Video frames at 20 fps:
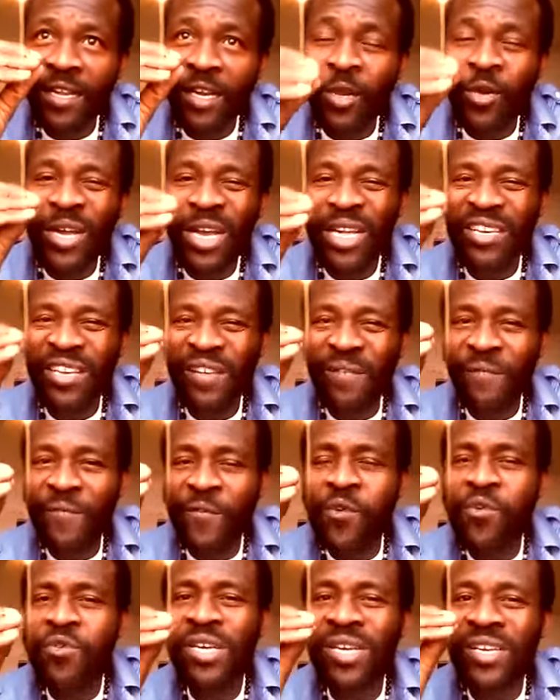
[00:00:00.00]
Look at the
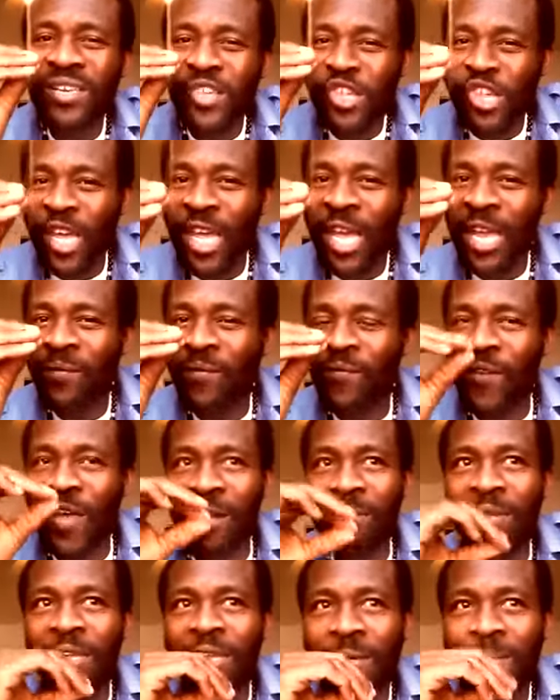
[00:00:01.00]
food chain,
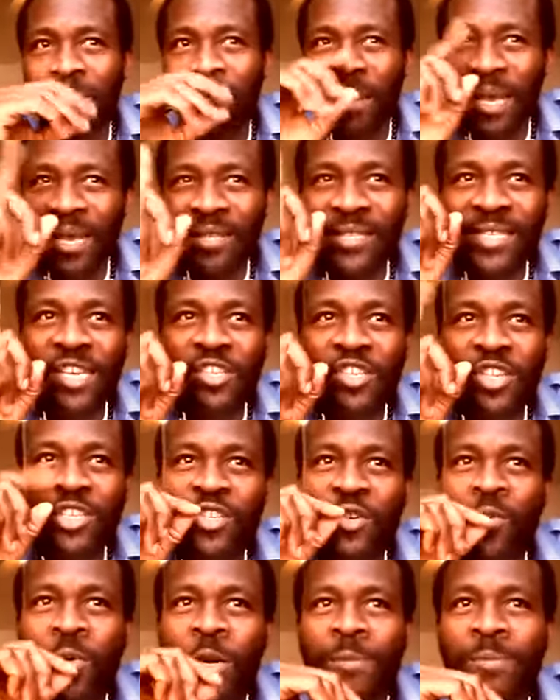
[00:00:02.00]
family. Pay attention
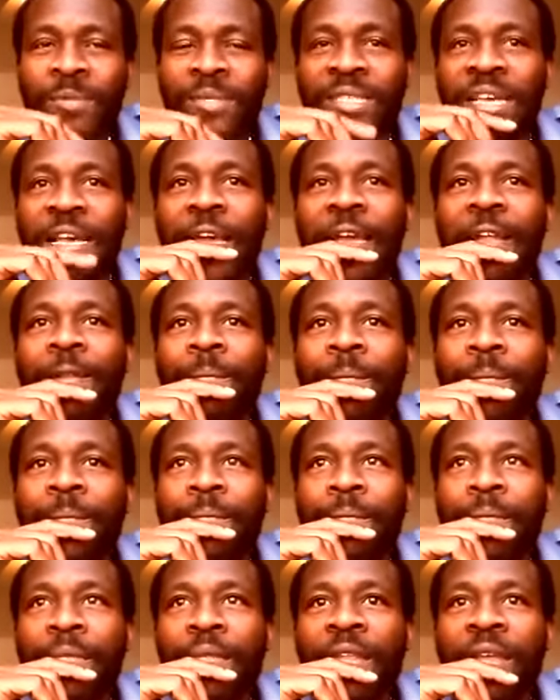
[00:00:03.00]
to what I'm saying.
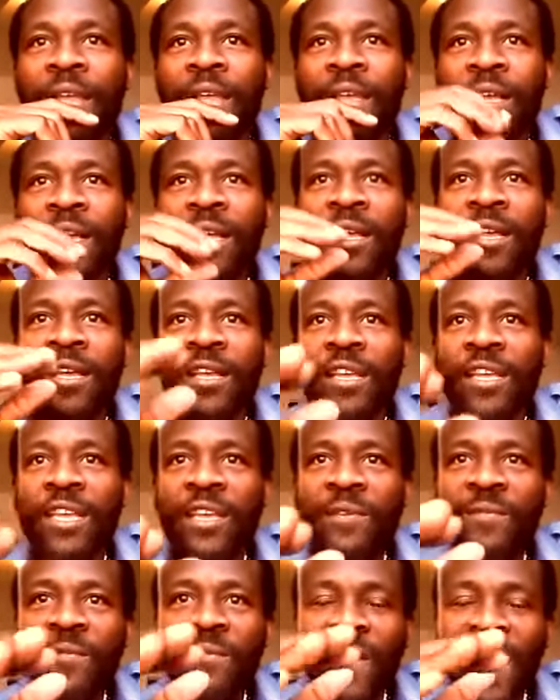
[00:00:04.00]

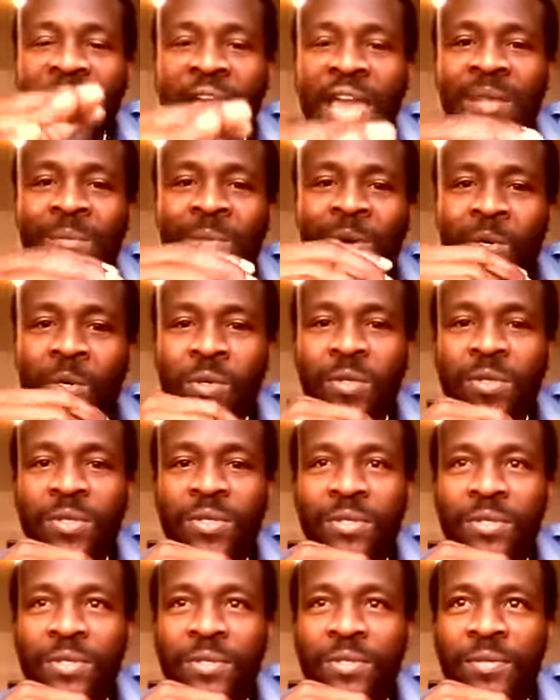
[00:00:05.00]
If
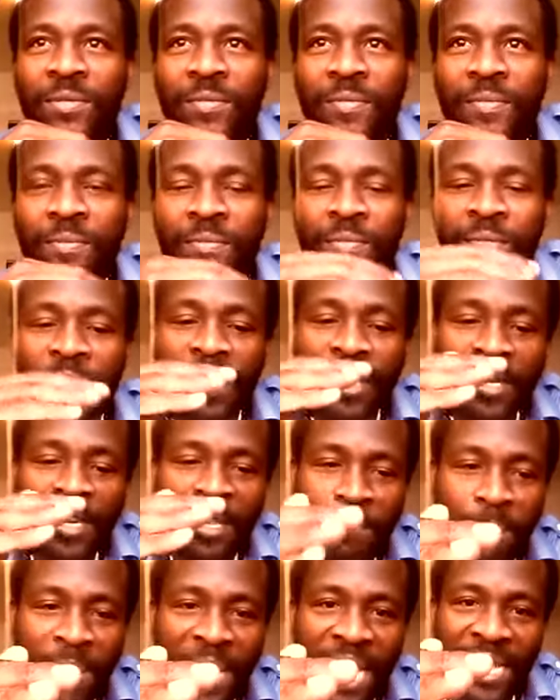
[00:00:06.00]
animals
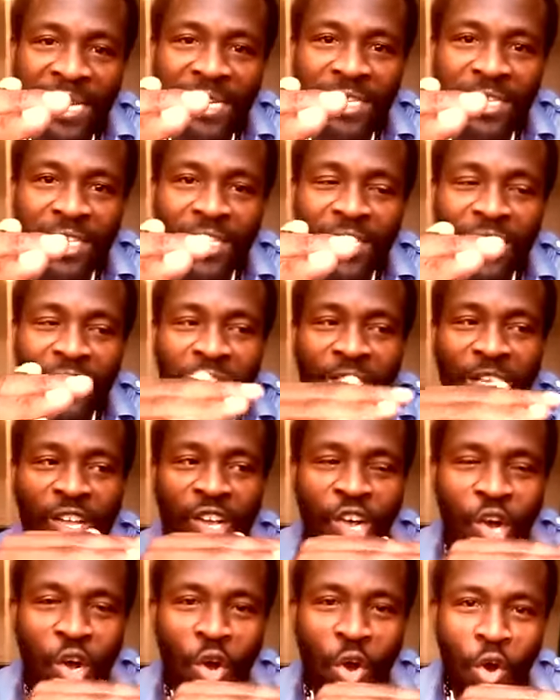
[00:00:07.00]
depend
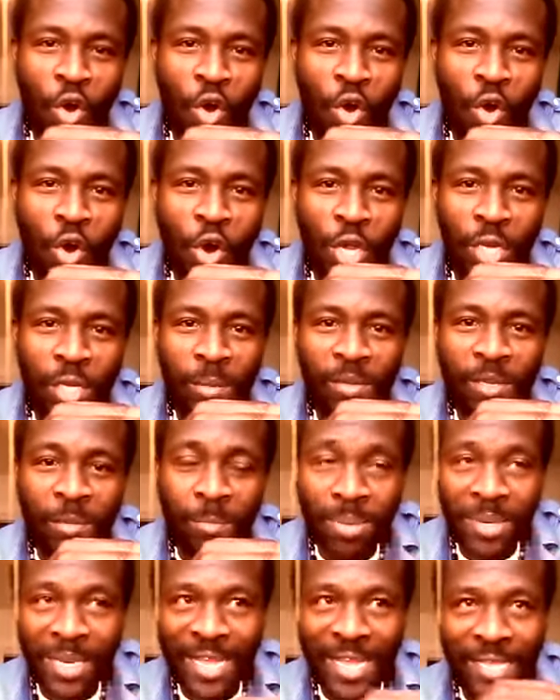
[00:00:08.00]
on the
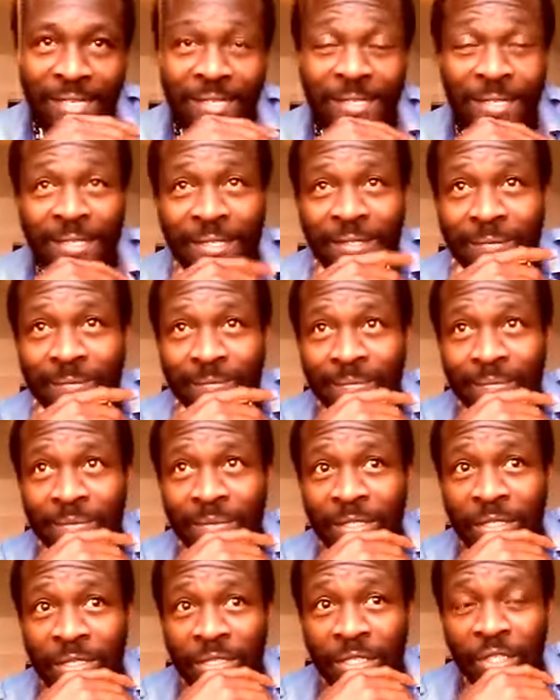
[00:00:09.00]
plants,
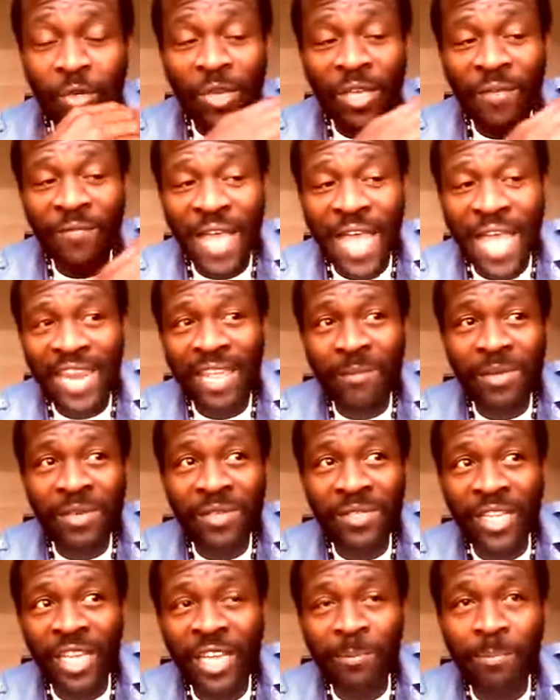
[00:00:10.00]
so if
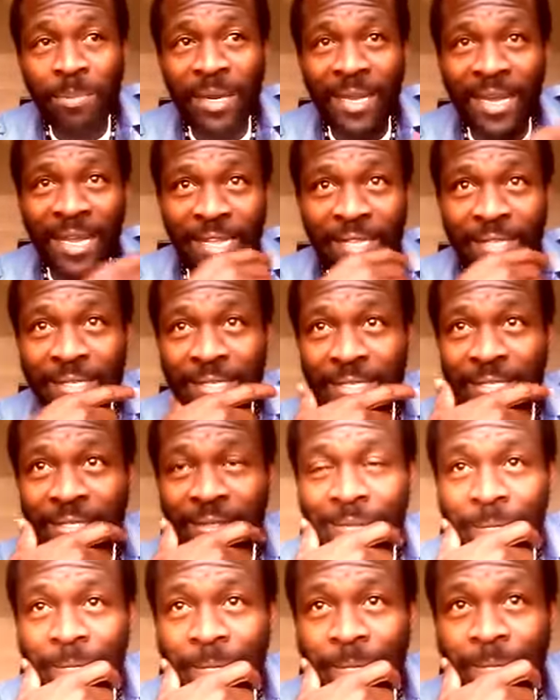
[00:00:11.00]
animals eat
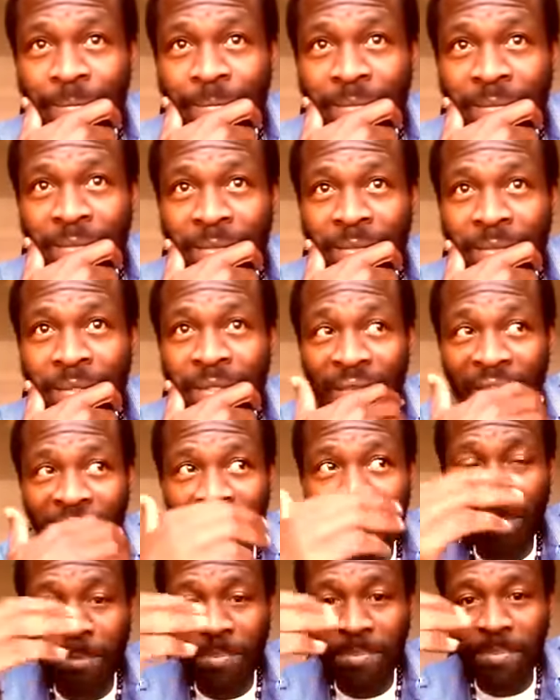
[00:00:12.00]
plants
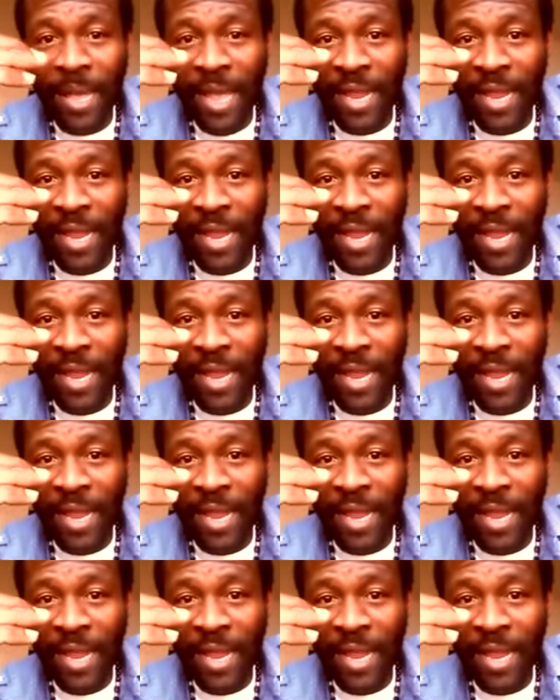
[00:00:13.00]
and